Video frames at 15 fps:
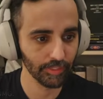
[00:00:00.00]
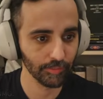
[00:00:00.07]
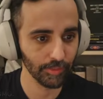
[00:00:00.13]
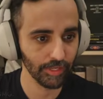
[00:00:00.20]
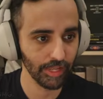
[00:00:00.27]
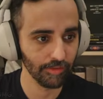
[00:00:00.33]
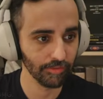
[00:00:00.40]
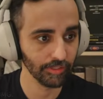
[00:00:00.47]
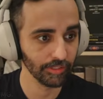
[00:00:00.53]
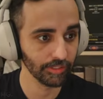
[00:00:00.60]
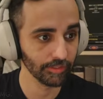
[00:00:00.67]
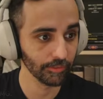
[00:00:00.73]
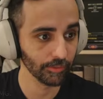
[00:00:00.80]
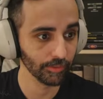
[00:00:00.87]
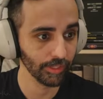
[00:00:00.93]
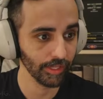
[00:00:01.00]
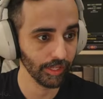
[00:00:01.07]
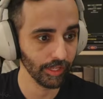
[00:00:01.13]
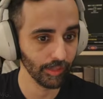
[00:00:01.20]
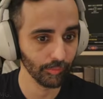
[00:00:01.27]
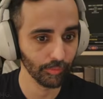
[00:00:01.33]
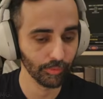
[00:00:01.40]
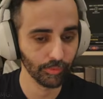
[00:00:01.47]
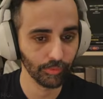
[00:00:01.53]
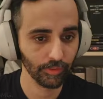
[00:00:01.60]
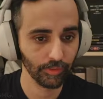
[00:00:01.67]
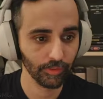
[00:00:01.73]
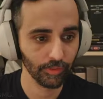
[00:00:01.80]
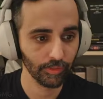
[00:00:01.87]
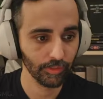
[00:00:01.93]
have been having like a little gap
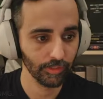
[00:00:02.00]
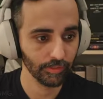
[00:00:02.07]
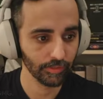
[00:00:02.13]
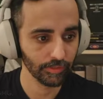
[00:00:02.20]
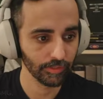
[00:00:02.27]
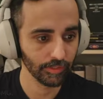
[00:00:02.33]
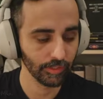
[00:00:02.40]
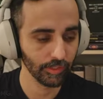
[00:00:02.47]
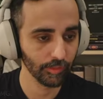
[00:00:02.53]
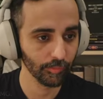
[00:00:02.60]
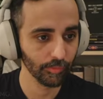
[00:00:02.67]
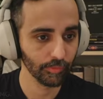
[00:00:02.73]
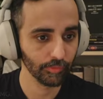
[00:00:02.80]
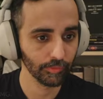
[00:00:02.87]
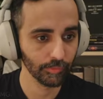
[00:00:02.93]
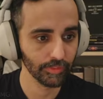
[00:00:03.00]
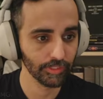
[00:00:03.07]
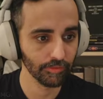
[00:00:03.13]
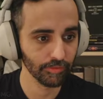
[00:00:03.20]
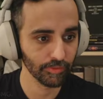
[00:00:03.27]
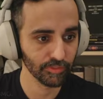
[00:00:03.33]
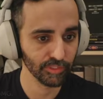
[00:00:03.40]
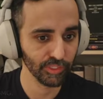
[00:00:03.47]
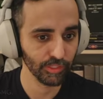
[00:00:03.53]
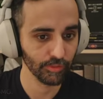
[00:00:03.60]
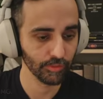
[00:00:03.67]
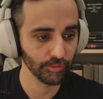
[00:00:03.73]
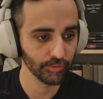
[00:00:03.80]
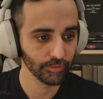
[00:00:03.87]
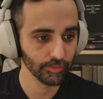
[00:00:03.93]
at the top. Let me see if there's any
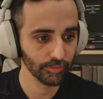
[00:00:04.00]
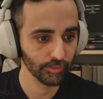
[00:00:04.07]
others.